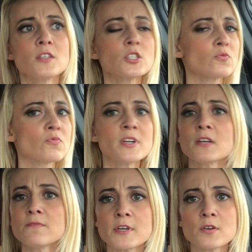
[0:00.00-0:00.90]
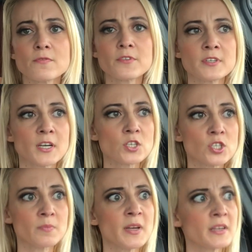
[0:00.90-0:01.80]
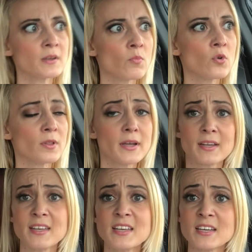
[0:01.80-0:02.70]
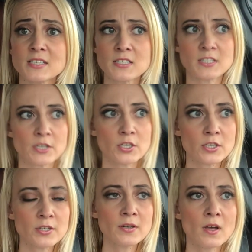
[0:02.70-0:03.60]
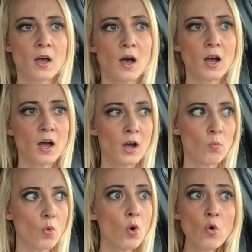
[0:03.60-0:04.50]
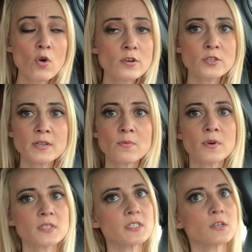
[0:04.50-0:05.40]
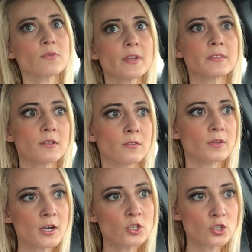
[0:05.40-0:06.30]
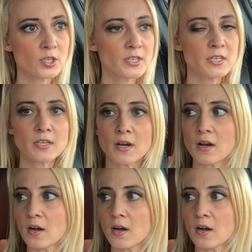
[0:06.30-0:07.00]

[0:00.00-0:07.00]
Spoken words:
just reconfigure it for the next gen, making it more like a Kia Stinger. Or do they want to stick with like the luxury